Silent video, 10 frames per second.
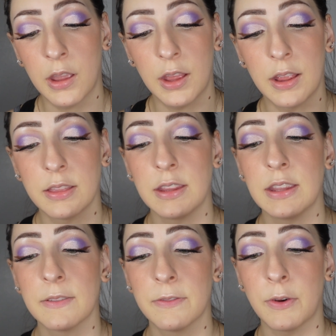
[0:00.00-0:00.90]
And
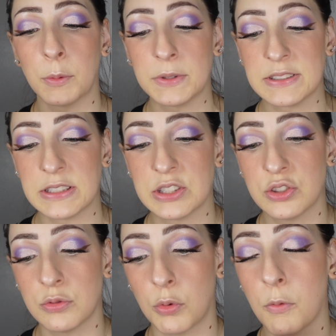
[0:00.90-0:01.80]
the Pharmacy
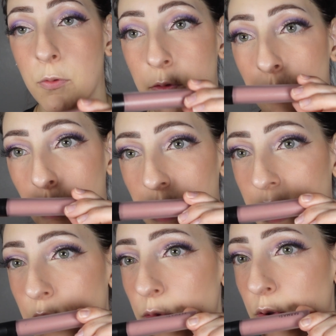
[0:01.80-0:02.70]
204.
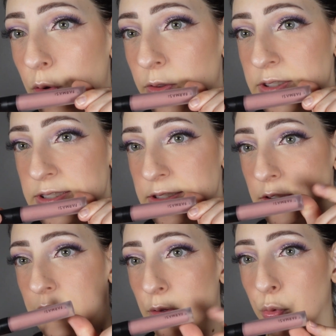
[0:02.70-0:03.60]
I don't know if this is still
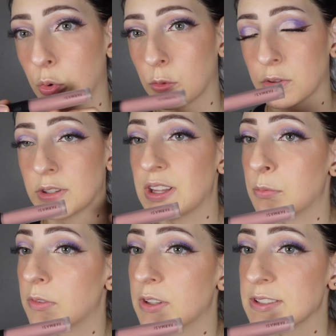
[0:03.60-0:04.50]
available or what the
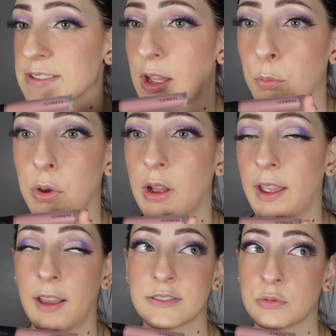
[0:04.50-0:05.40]
name of it is now, but I
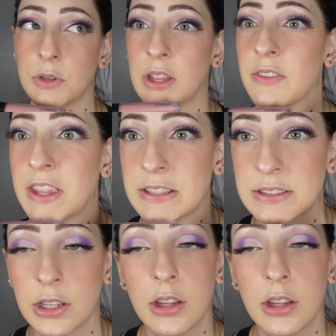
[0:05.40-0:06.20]
have so many of these.